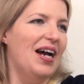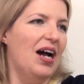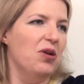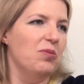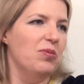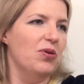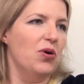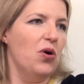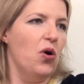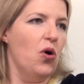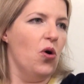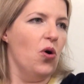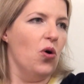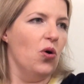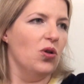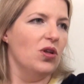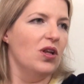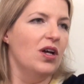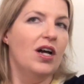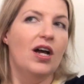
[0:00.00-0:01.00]
Albert
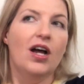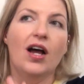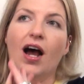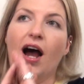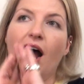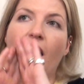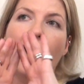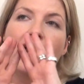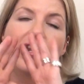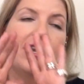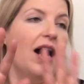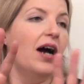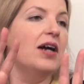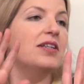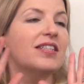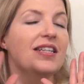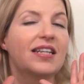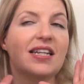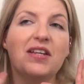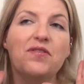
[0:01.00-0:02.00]
Hall and I
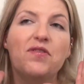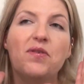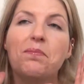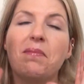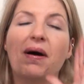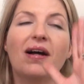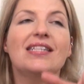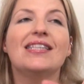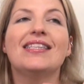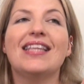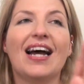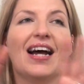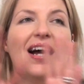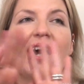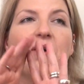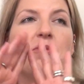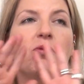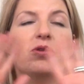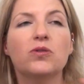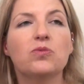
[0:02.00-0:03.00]
didn't even mind that.
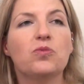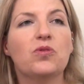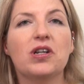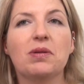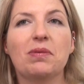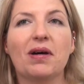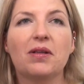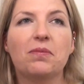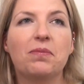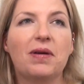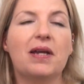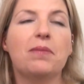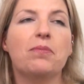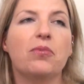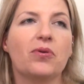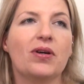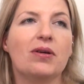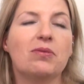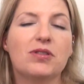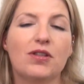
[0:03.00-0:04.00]
I wasn't worried about the
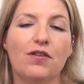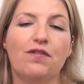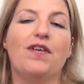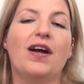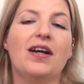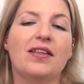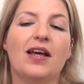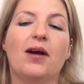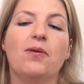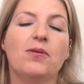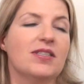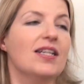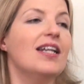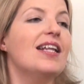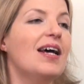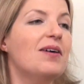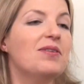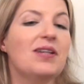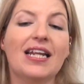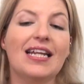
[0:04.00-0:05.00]
people. It was the fact that I wasn't
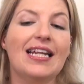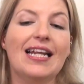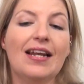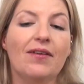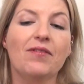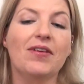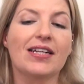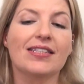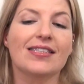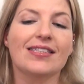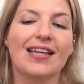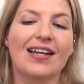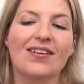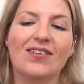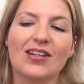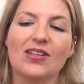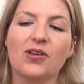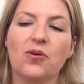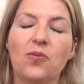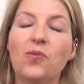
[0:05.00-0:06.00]
allowed any lyrics then.
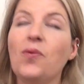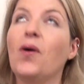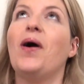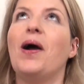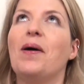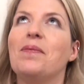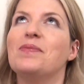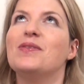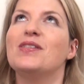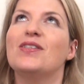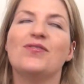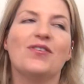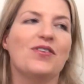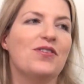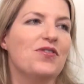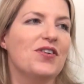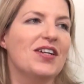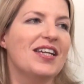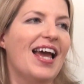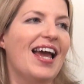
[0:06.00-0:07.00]
I thought, what happens if I
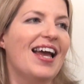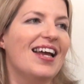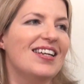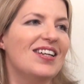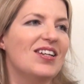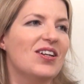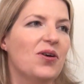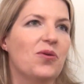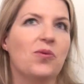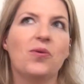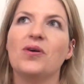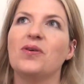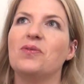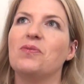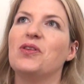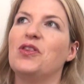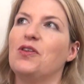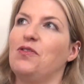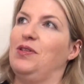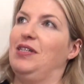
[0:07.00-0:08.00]
forget? You know, what
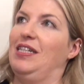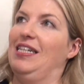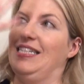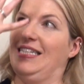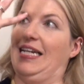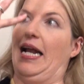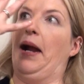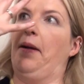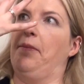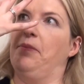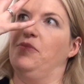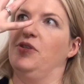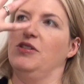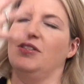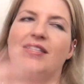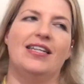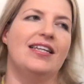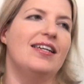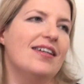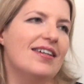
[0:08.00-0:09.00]
with the, these
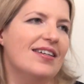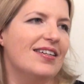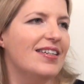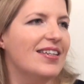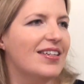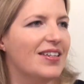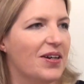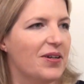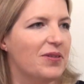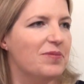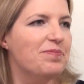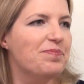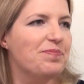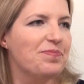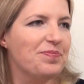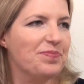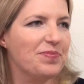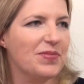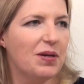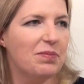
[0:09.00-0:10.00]
cameras here, you know.
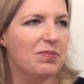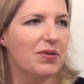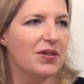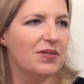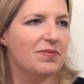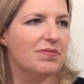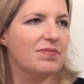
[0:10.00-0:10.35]
I was going to